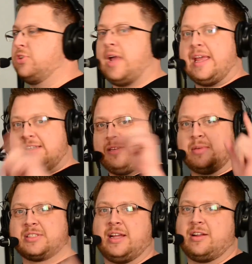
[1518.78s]
So 18
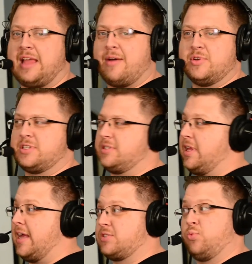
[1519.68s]
months later,
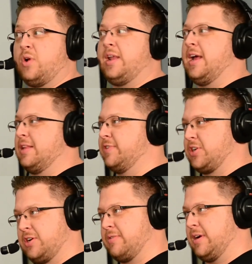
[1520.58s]
that's one hell of a
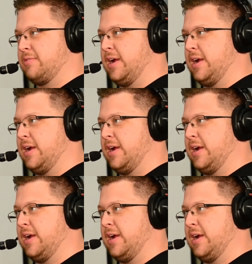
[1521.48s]
turnaround,